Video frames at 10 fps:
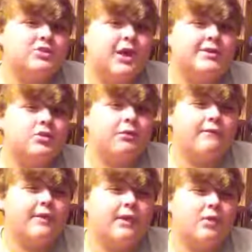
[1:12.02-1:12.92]
tried to do a
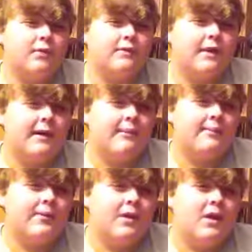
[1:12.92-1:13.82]
video one
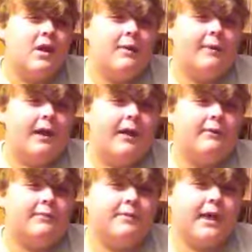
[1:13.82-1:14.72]
time about
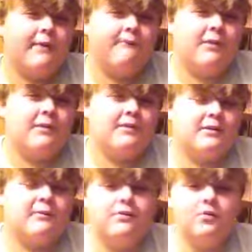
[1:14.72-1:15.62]
how we became friends, and
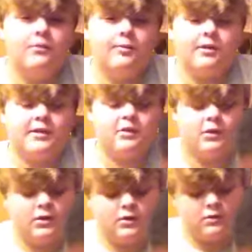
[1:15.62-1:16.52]
it was doing pretty
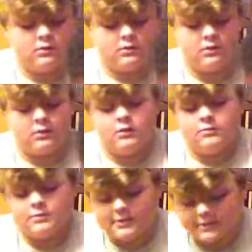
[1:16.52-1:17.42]
good.
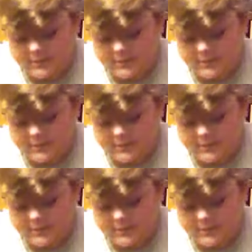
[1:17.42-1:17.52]
But then